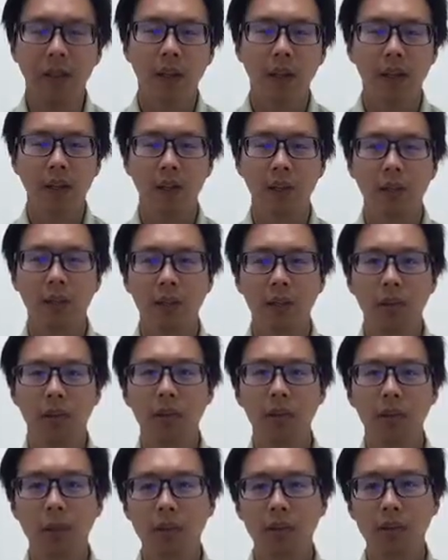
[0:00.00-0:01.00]
So you
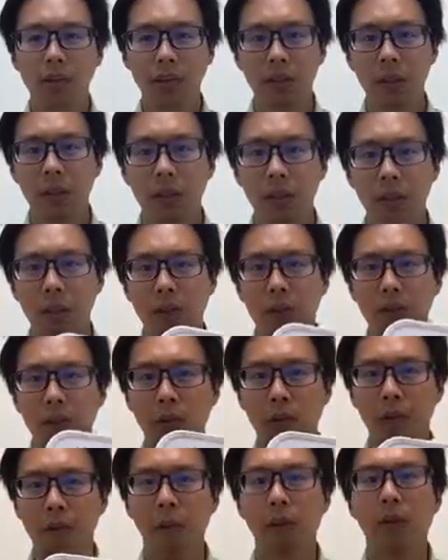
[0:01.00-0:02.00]
need to sleep to
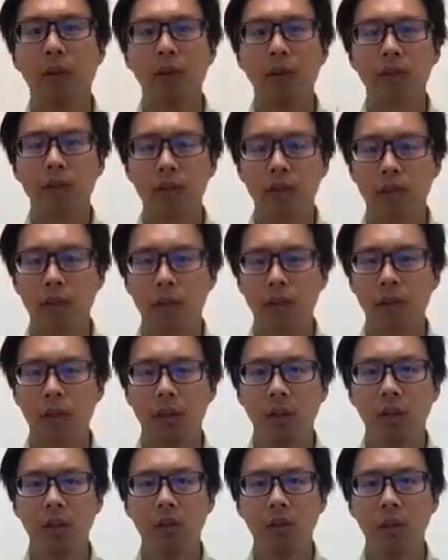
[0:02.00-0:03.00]
replenish
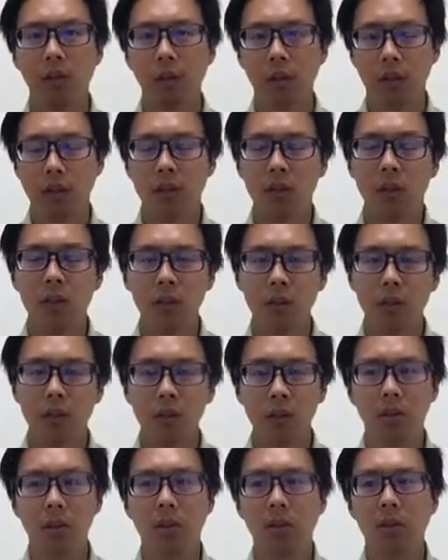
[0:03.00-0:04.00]
what was used,